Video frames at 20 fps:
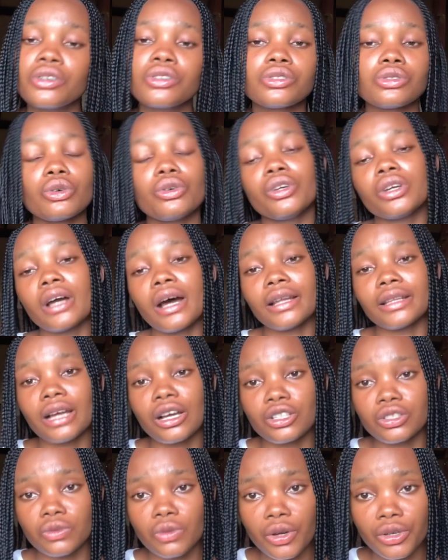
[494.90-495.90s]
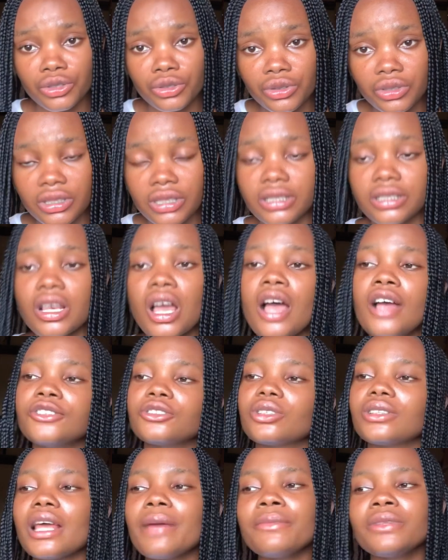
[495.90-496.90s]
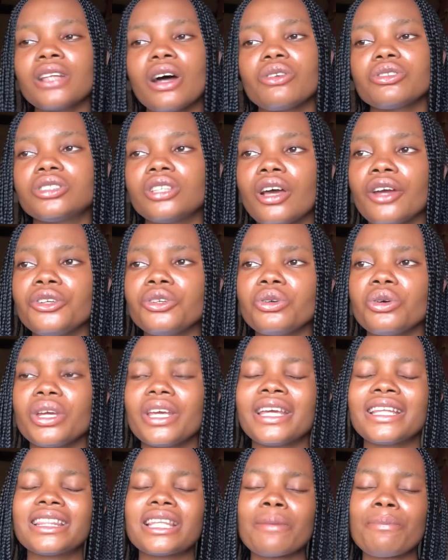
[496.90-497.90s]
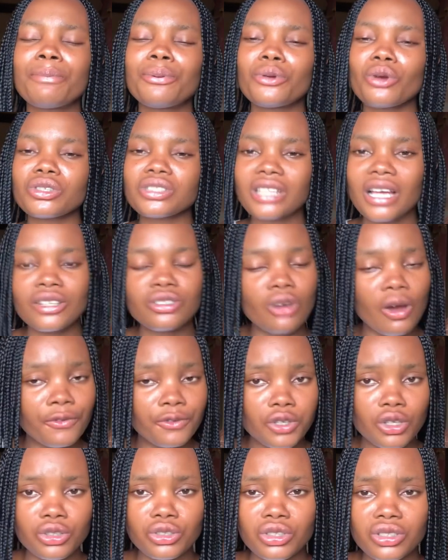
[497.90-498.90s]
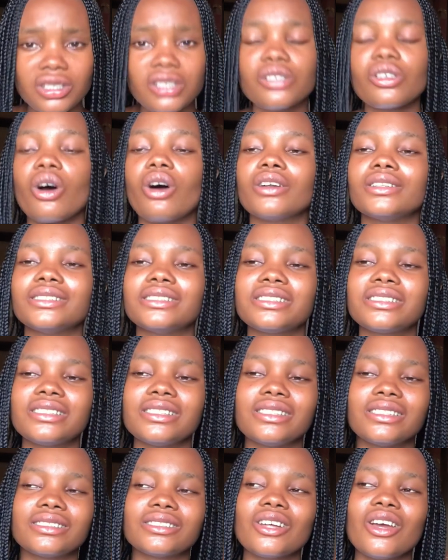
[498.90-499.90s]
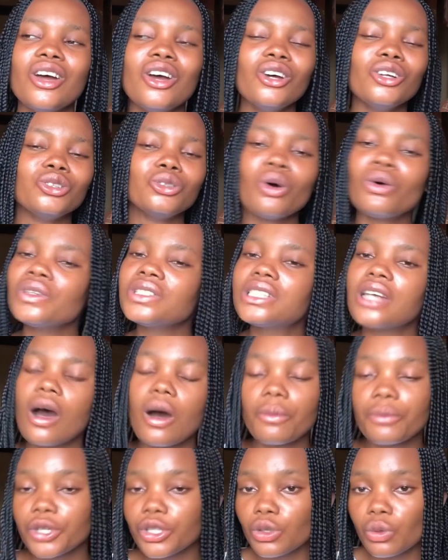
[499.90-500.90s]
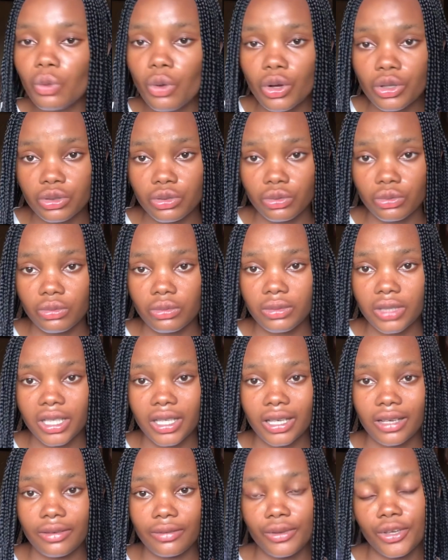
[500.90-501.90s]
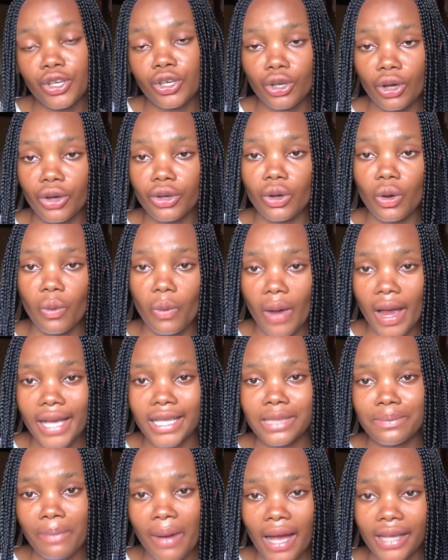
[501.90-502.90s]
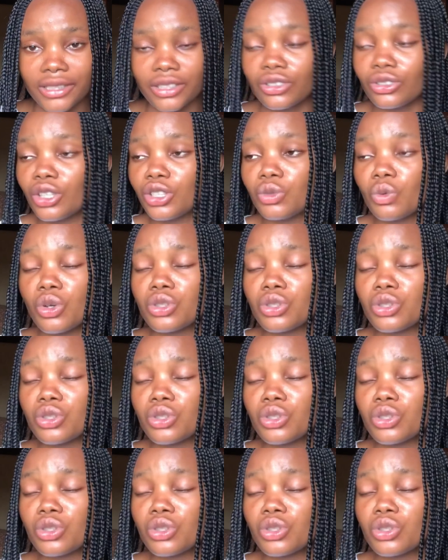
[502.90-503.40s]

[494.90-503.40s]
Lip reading: So you can as well use it. So let me now tell you, in the process of you using all these things, don't tell me you want to cure your white patches or you